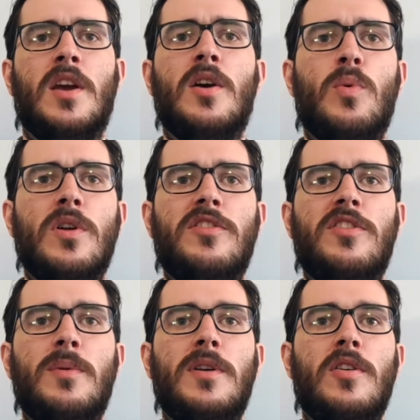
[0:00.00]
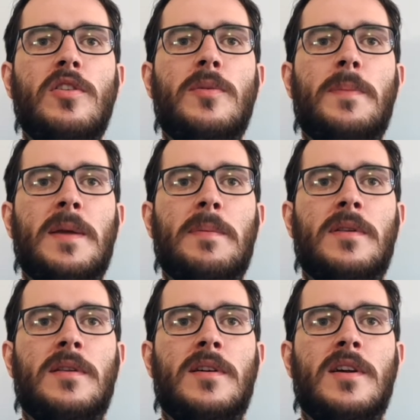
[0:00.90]
Once you were not a people,
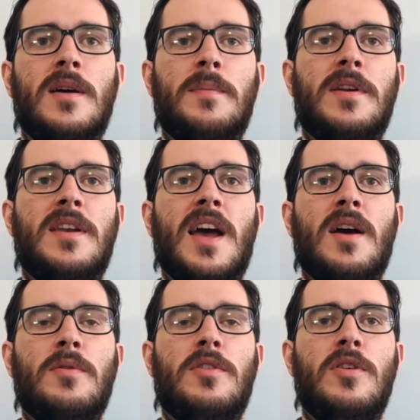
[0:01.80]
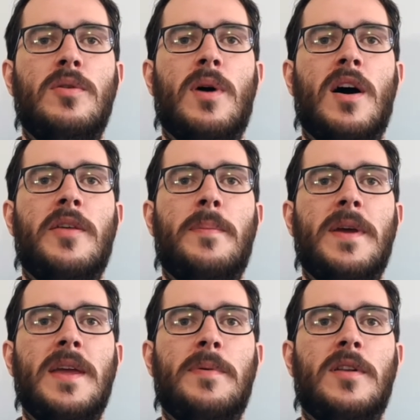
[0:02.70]
but now you are the
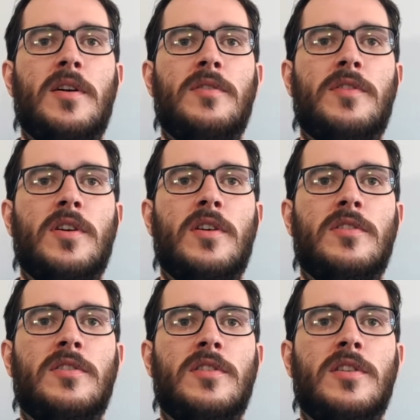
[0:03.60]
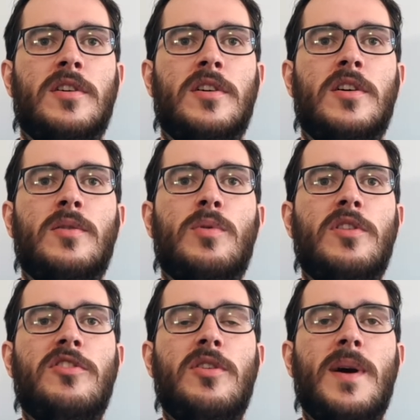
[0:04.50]
people of God.
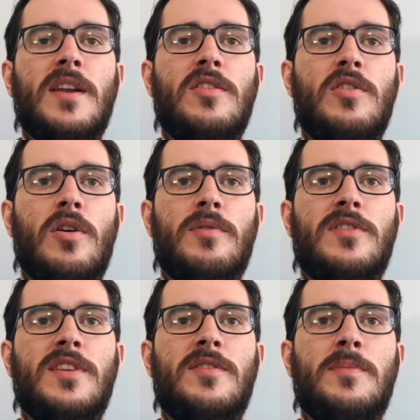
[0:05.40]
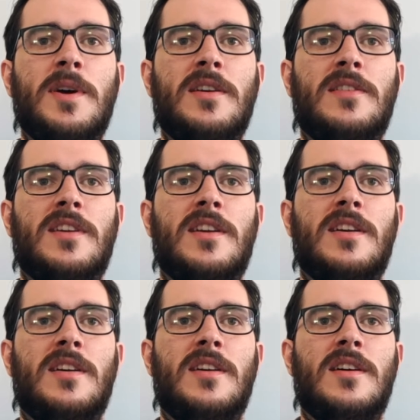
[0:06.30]
Once you had not received mercy,
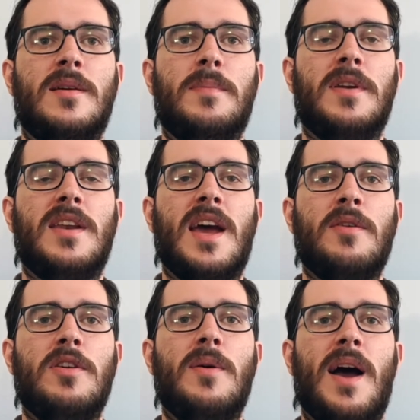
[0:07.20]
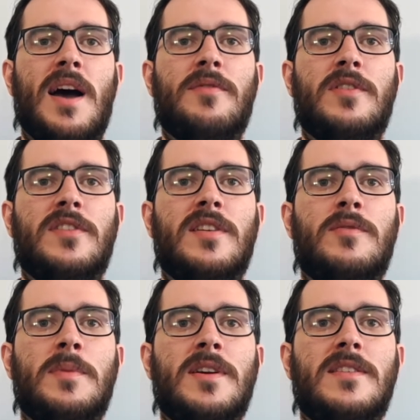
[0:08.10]
but now you have received
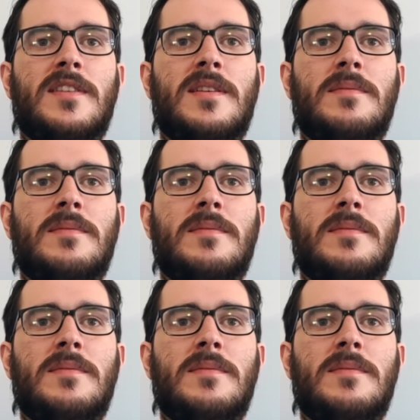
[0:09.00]
mercy.